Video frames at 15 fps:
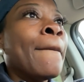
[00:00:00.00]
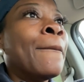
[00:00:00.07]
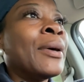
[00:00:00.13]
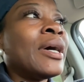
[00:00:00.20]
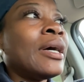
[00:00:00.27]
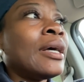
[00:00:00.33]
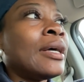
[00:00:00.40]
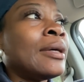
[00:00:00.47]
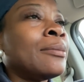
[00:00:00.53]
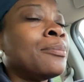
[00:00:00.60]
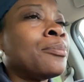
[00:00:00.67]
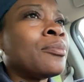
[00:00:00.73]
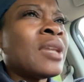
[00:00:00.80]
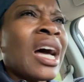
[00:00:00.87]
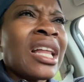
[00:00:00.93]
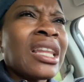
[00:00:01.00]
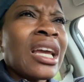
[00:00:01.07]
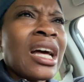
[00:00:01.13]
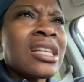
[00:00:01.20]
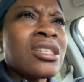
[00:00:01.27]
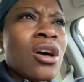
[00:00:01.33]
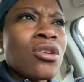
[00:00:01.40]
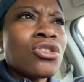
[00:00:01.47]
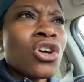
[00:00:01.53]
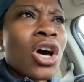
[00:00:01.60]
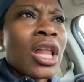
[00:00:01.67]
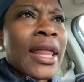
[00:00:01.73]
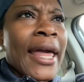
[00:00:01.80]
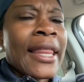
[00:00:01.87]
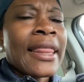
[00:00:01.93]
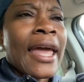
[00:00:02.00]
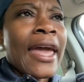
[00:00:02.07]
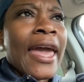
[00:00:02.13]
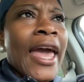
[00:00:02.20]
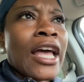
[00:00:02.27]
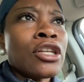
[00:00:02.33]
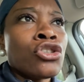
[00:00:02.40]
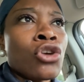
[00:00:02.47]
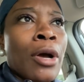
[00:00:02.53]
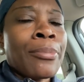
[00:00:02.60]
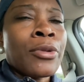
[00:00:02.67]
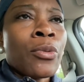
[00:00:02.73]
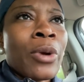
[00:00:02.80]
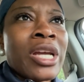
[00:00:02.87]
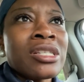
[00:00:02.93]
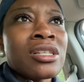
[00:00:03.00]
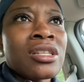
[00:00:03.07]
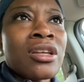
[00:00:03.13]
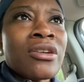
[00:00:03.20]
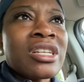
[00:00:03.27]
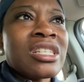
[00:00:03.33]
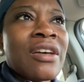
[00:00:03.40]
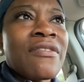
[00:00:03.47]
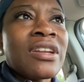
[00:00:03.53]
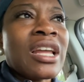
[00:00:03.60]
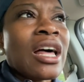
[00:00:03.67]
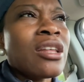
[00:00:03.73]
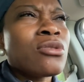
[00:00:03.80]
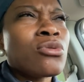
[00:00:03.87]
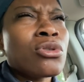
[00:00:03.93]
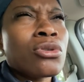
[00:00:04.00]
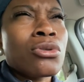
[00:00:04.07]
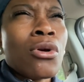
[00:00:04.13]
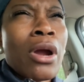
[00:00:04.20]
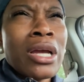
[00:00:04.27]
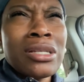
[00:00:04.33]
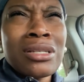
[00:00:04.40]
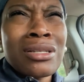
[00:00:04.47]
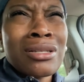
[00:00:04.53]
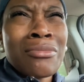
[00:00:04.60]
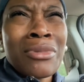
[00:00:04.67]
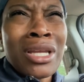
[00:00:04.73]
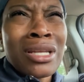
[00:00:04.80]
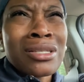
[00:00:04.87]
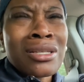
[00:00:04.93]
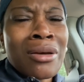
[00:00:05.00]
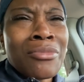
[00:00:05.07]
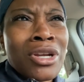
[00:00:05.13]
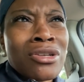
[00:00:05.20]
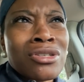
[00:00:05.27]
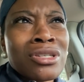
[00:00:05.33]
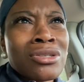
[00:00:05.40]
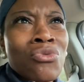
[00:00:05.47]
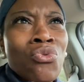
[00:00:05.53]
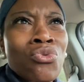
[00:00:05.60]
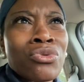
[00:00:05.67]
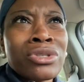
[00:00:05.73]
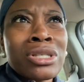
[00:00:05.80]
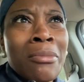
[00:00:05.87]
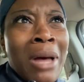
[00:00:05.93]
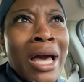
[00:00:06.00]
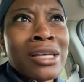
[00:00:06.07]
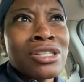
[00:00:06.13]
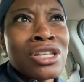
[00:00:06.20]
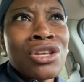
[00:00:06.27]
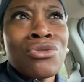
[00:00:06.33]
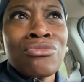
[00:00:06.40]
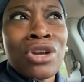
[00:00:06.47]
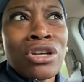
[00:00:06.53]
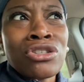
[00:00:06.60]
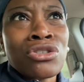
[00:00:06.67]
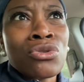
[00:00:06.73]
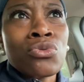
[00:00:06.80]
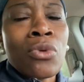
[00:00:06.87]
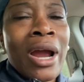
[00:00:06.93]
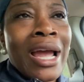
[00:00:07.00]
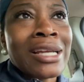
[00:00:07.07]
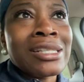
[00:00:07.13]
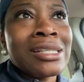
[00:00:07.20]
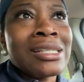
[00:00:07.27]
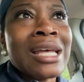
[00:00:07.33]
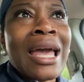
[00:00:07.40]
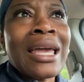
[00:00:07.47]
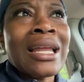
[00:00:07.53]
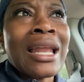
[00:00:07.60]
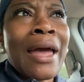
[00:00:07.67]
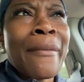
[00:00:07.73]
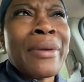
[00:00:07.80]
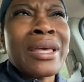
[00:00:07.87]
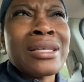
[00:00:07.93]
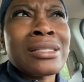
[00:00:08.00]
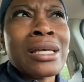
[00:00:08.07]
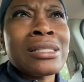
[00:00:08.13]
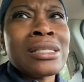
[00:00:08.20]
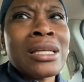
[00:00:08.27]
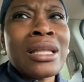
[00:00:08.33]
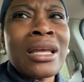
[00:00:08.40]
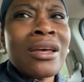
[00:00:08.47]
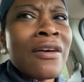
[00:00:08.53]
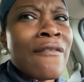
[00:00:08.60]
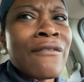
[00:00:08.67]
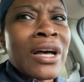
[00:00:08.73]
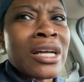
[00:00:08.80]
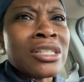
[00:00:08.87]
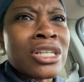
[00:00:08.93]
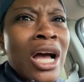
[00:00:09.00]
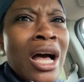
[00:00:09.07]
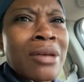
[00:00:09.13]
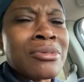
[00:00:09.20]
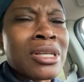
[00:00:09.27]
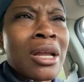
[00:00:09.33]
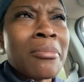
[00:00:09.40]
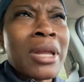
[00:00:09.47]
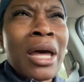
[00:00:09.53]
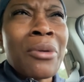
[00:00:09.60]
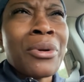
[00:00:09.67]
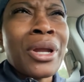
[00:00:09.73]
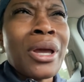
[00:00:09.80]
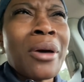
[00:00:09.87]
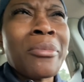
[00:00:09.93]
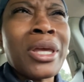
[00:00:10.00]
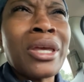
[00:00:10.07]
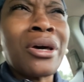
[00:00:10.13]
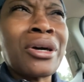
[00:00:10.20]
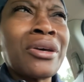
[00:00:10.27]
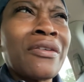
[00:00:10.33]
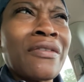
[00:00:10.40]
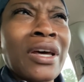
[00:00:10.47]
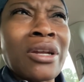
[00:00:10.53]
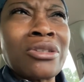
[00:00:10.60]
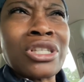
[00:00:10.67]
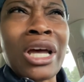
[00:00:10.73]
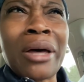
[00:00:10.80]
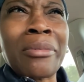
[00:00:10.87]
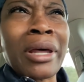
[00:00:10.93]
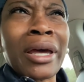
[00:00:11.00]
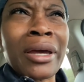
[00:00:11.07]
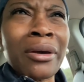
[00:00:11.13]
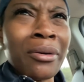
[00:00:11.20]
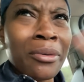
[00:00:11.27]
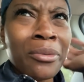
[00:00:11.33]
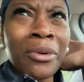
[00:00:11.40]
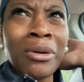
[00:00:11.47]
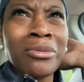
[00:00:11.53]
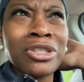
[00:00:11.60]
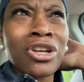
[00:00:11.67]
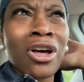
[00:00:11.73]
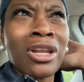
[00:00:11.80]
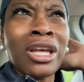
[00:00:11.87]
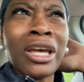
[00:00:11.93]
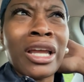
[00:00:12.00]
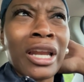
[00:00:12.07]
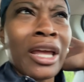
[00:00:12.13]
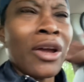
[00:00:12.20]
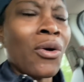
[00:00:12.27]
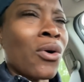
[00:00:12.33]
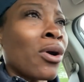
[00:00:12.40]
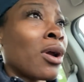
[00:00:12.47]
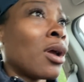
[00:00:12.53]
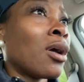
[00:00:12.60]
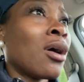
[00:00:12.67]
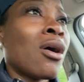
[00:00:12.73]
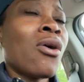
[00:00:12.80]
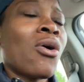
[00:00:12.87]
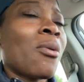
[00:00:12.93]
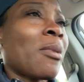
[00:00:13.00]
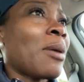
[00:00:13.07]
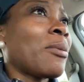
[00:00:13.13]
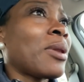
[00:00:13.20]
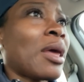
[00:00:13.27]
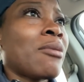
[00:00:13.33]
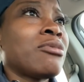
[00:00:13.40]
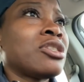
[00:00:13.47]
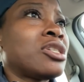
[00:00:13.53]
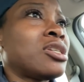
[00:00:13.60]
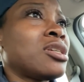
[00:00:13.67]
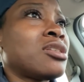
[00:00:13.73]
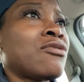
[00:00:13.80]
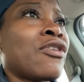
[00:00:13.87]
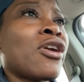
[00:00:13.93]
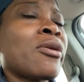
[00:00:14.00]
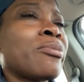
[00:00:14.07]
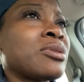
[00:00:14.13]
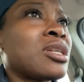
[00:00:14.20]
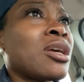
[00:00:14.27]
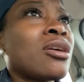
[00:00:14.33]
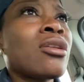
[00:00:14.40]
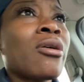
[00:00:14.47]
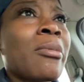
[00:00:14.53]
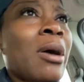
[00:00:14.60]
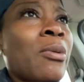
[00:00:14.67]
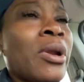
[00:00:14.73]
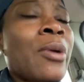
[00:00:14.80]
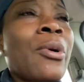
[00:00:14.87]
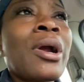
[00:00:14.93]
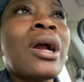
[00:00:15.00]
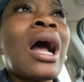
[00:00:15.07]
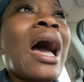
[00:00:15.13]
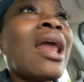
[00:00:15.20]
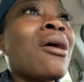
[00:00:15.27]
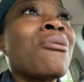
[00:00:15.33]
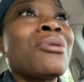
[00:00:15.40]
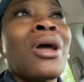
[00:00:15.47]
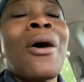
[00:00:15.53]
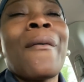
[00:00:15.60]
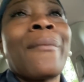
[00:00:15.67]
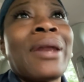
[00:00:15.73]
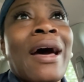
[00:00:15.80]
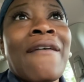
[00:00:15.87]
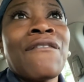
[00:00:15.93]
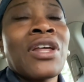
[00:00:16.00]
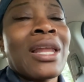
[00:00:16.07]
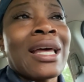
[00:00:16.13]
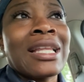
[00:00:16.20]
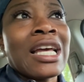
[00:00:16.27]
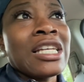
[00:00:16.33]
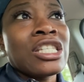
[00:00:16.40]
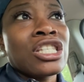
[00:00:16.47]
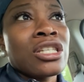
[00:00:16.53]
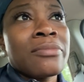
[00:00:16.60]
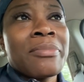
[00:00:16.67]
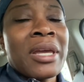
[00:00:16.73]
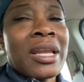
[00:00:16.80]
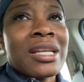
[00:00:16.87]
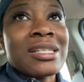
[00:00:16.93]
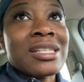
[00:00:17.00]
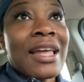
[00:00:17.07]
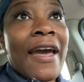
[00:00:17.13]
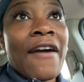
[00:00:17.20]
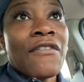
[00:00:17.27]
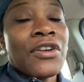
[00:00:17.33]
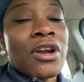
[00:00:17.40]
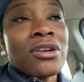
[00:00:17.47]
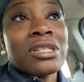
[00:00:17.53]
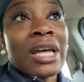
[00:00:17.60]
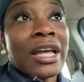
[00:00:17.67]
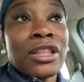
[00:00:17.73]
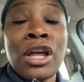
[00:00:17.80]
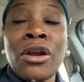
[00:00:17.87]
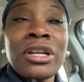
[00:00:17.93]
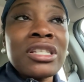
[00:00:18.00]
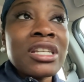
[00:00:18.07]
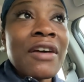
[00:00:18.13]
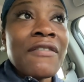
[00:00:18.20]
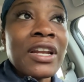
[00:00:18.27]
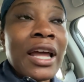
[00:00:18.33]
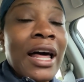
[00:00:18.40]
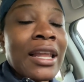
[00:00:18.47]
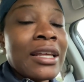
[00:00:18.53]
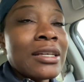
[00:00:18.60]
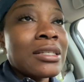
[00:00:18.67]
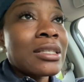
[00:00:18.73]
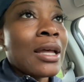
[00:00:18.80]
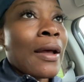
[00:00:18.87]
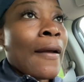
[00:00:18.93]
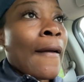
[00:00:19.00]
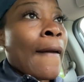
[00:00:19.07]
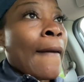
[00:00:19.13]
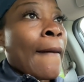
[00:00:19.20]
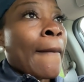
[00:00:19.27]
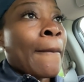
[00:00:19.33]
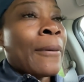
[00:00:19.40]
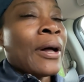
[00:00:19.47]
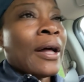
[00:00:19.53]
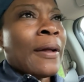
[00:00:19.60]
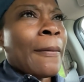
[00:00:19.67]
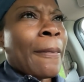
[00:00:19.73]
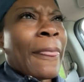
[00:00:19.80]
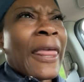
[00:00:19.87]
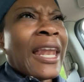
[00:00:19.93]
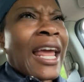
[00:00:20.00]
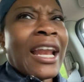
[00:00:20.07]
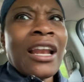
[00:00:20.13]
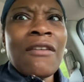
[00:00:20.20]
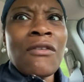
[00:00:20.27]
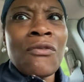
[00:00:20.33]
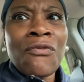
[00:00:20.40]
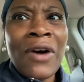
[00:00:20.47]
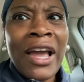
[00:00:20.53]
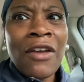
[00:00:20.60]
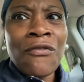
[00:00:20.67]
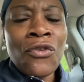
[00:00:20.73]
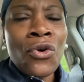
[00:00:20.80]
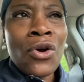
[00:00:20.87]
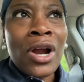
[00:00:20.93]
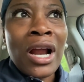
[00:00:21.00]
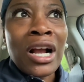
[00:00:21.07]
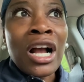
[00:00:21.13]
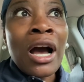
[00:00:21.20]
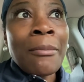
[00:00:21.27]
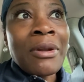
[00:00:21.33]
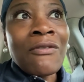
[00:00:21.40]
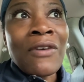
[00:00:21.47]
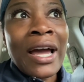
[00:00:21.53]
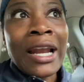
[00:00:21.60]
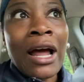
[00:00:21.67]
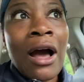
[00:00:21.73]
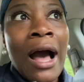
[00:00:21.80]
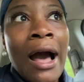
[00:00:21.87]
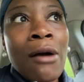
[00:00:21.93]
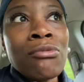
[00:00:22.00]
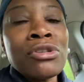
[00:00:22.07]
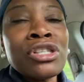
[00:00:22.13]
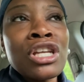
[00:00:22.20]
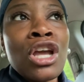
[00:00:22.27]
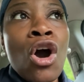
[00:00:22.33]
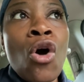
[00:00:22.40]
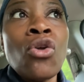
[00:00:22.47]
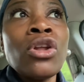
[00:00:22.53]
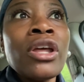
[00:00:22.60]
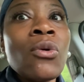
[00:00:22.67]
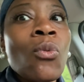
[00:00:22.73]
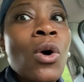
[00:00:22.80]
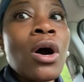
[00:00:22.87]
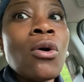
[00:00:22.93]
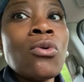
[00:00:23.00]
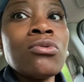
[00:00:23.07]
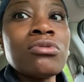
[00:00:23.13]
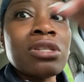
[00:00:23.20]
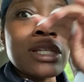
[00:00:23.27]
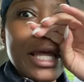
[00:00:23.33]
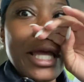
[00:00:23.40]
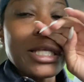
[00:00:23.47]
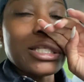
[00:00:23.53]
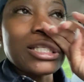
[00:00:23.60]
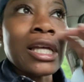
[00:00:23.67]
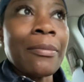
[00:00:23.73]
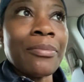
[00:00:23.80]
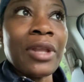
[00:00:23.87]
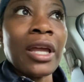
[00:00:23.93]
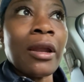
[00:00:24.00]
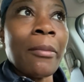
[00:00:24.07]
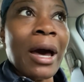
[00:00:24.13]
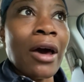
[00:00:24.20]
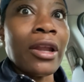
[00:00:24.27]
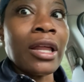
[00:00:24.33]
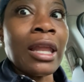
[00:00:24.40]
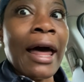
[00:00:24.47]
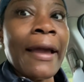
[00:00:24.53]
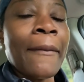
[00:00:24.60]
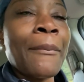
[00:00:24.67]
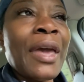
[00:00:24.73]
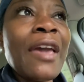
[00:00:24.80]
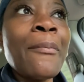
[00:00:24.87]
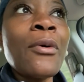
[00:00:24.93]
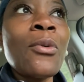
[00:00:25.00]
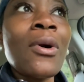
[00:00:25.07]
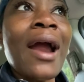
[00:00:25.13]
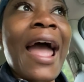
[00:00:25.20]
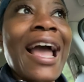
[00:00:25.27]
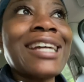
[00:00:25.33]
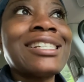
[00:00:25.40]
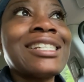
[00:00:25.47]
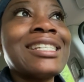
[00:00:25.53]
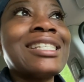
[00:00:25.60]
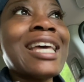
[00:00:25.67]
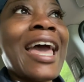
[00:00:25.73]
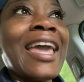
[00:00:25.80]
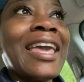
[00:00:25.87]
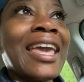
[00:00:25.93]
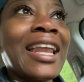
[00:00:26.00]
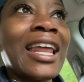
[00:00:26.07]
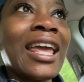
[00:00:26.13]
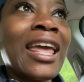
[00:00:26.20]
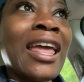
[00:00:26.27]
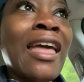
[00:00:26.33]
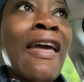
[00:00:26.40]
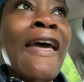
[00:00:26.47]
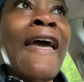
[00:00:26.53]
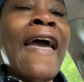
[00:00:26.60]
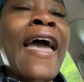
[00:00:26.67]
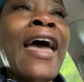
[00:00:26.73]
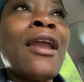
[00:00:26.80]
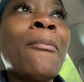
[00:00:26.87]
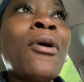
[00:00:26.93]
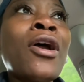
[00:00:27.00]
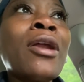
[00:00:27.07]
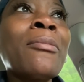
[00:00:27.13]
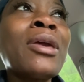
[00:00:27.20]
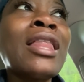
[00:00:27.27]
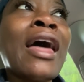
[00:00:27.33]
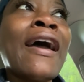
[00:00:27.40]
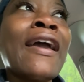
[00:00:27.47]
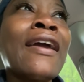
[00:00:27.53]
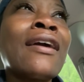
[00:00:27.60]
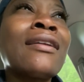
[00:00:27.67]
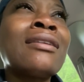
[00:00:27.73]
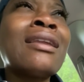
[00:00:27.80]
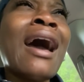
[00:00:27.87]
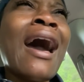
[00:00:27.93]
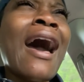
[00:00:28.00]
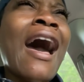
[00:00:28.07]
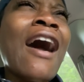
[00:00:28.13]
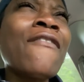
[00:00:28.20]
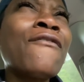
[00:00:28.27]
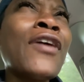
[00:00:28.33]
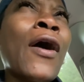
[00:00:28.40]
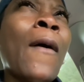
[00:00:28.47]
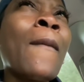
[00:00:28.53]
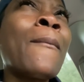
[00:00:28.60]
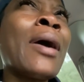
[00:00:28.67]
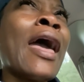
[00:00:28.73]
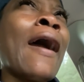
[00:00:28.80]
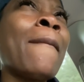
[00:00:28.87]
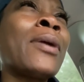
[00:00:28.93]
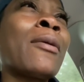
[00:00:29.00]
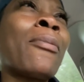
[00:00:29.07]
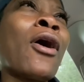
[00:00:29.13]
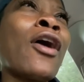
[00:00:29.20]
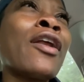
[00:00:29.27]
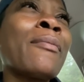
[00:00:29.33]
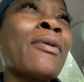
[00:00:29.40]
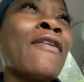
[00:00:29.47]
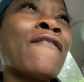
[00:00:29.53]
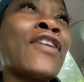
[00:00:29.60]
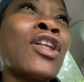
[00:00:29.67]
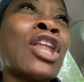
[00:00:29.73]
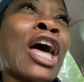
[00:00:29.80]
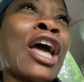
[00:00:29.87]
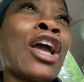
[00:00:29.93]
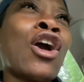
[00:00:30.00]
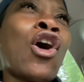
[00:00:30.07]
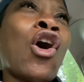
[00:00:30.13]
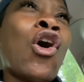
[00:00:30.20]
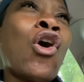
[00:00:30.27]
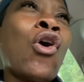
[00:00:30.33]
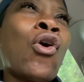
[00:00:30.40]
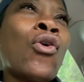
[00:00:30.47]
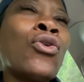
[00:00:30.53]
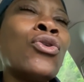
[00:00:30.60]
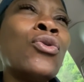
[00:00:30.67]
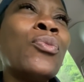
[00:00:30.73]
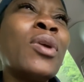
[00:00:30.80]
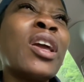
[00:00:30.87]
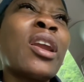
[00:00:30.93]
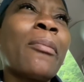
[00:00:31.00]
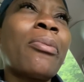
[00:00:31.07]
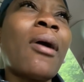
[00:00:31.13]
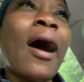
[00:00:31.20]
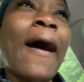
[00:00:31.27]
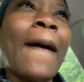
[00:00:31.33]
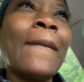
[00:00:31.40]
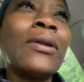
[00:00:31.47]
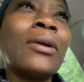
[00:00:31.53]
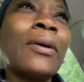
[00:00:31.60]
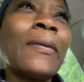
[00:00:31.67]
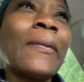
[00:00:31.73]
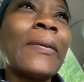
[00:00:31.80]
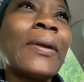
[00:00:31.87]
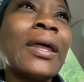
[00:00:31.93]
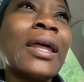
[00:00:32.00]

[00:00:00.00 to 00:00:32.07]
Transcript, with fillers: But I think I told y'all like they had dropped the rates to thirty seven dollars, which was crazy to me. That some nurses, some ICU nurses, were actually taking that because they said they couldn't find jobs, and I'm like, what do y'all mean you couldn't find a job? Like where was y'all looking at? Or maybe they was just very particular about where they work. I don't know, but I feel like that's just being a staff nurse, like thirty-seven dollars. But then they didn't even fight for it. Come to find out, I was the only one who said something about it. Like people were actually taking it, and a part of me, like, not I felt bad, but a part of me felt like, oh, you being a problem